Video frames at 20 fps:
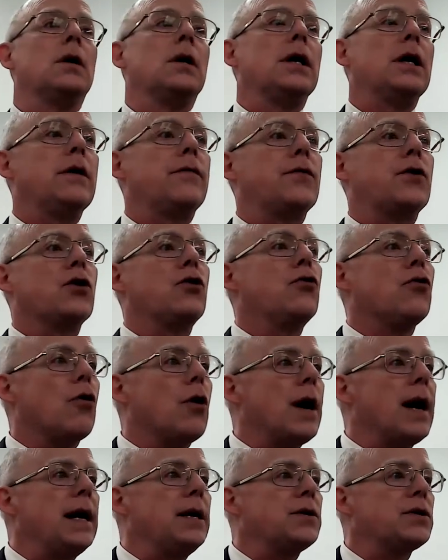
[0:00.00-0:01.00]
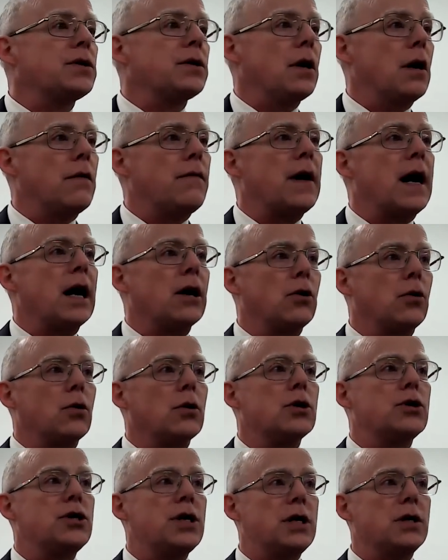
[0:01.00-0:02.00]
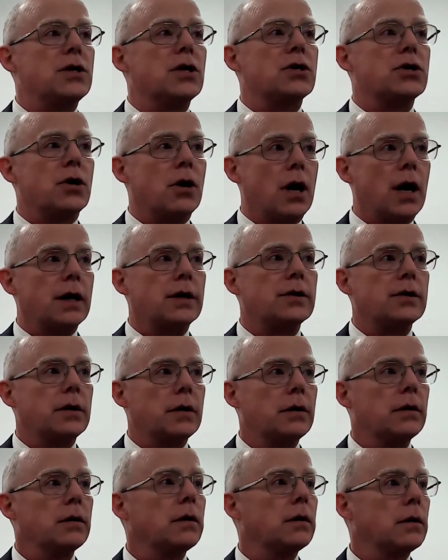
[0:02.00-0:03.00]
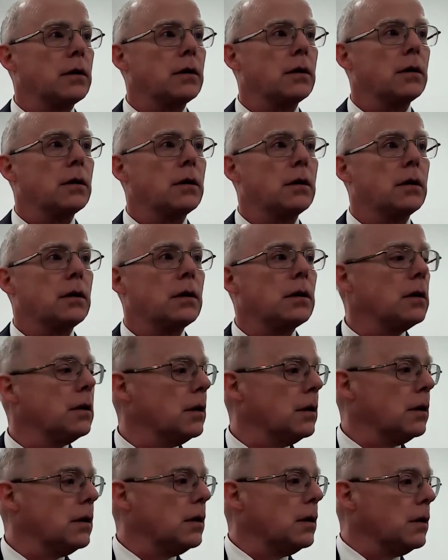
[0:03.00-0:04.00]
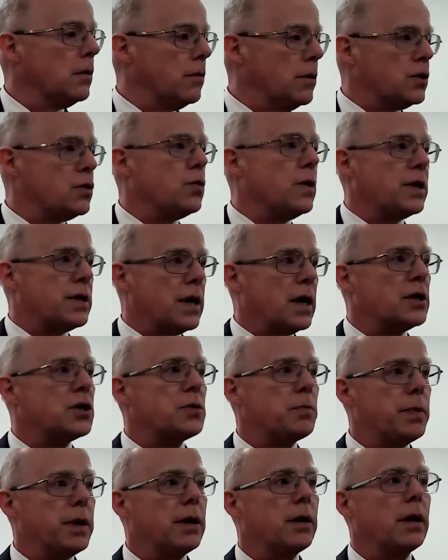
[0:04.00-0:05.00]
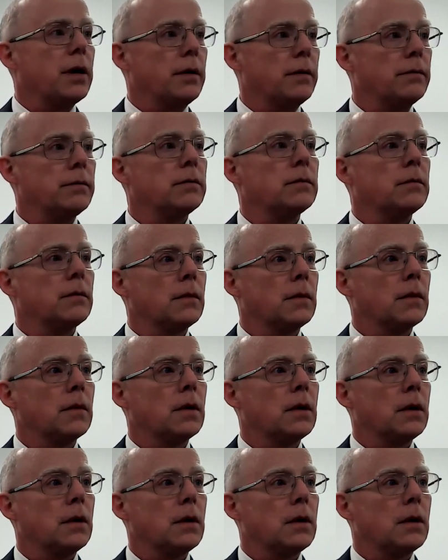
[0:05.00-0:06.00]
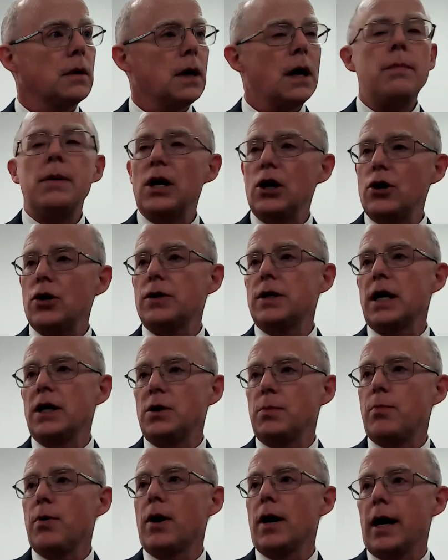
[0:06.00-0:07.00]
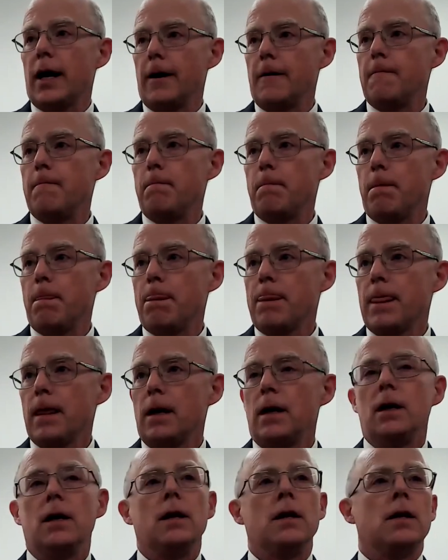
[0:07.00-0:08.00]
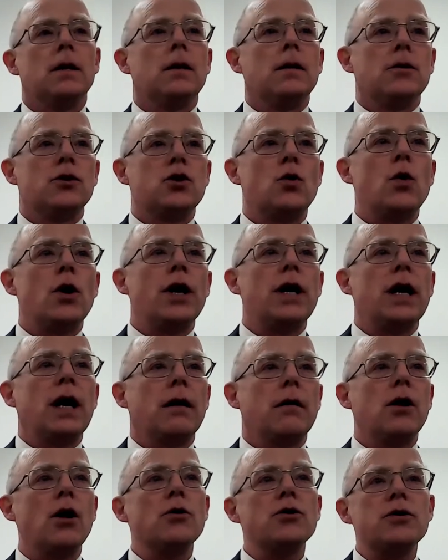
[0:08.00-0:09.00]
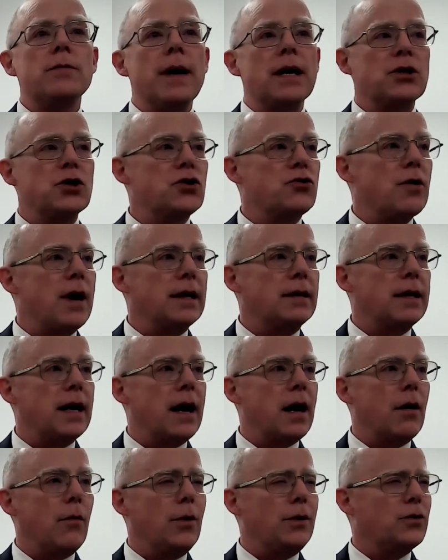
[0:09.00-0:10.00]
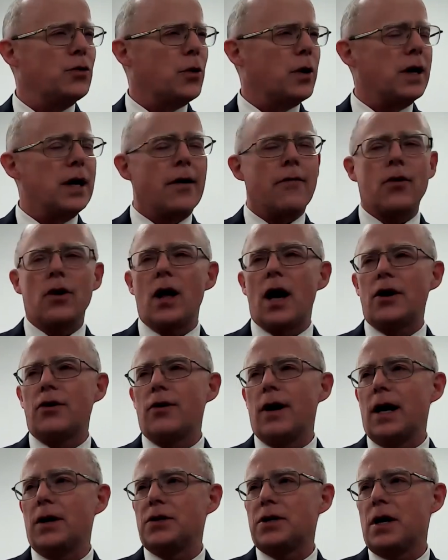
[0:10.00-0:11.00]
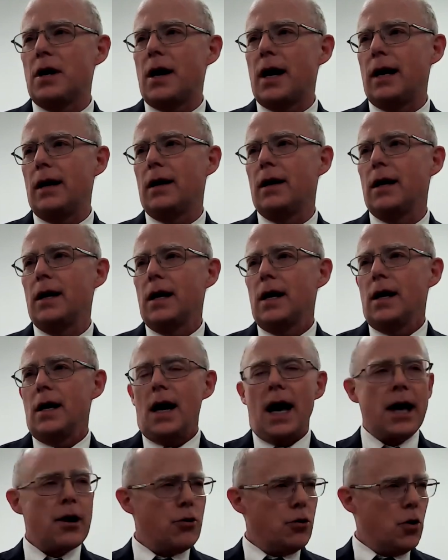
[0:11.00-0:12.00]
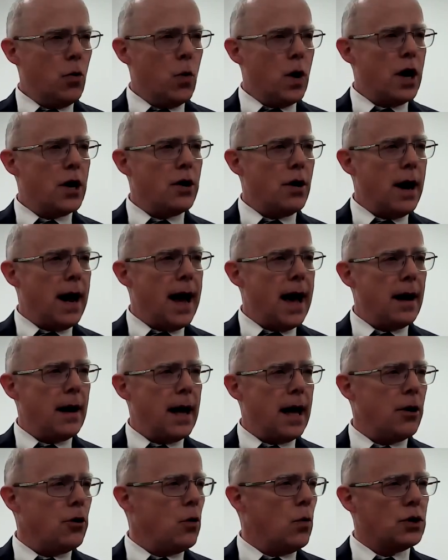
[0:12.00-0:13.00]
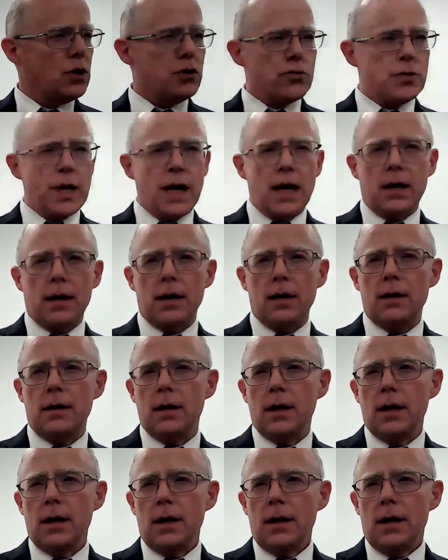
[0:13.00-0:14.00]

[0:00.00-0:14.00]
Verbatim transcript: if the grace of our Lord Jesus Christ was with our spirit. that'd be a good thing to pray. So we're going to close the message right there. We sort of covered a lot of ground tonight. I don't know where you're at. I don't know what you're thinking.